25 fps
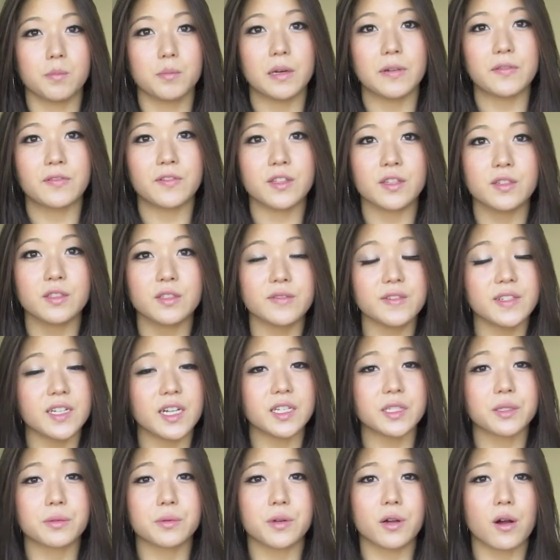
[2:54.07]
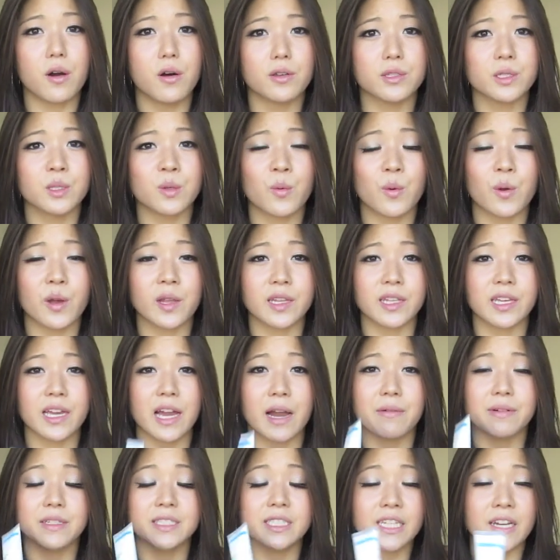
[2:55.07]
But for those of you guys who are also oily,
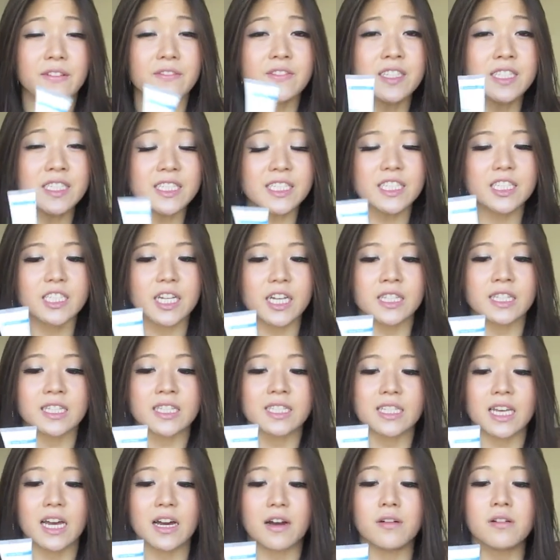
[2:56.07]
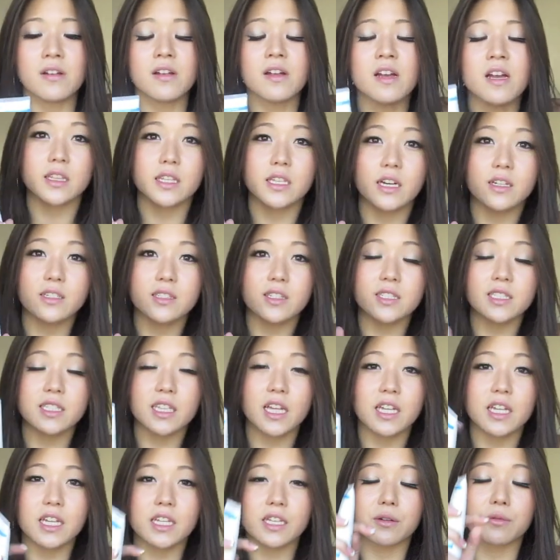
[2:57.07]
I would definitely check this out. They also
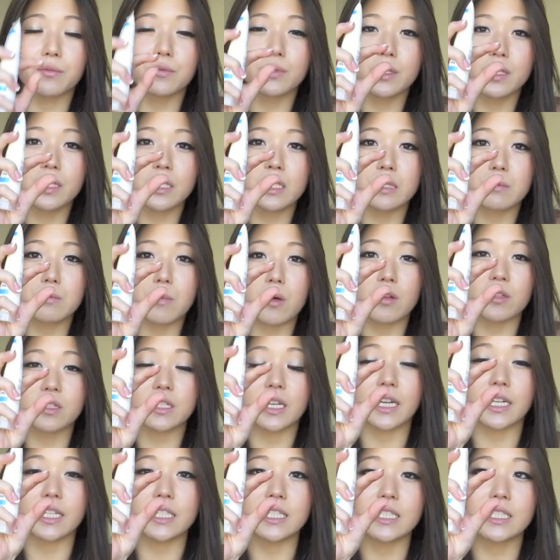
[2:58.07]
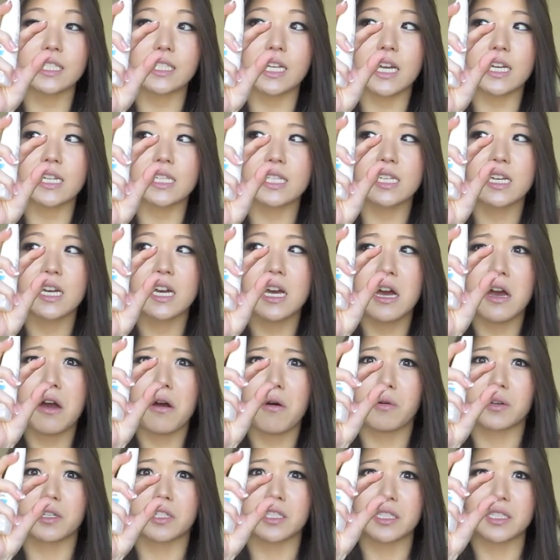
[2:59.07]
sell it in a really small, tiny size,
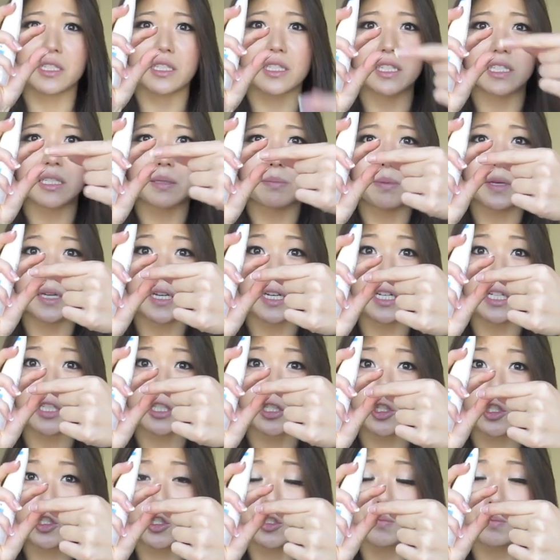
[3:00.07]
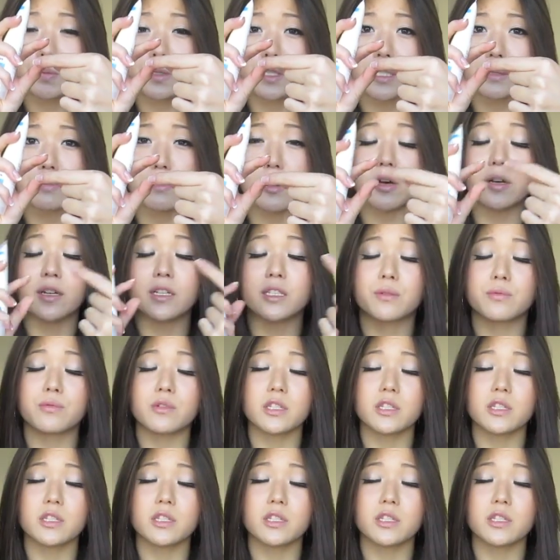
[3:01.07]
which is this big. It's super small. It's